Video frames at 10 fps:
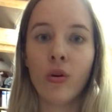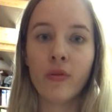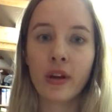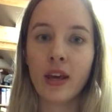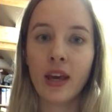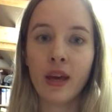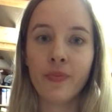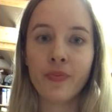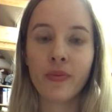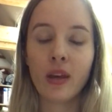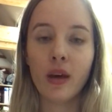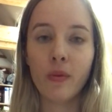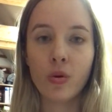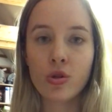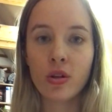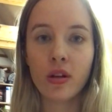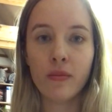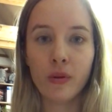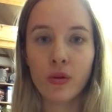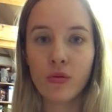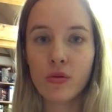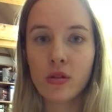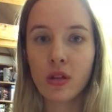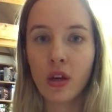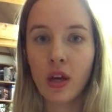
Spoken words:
overcame emotional abuse